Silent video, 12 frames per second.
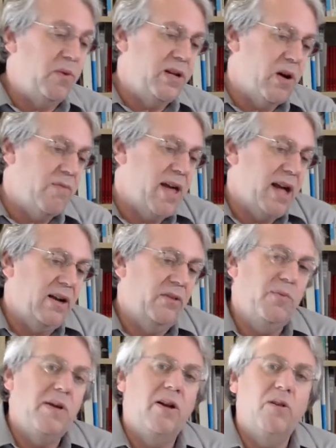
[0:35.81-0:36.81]
We know that
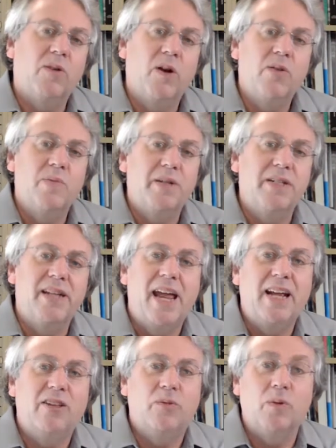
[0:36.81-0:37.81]
because we can grow them in
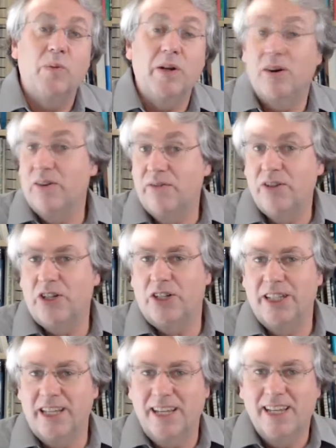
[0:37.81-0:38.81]
tanks where we
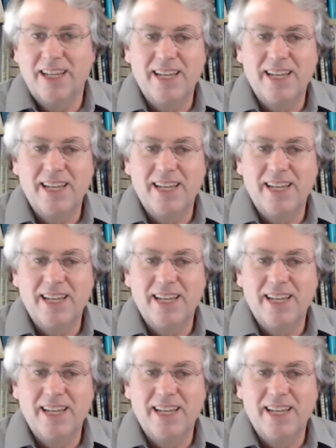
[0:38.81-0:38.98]
artificially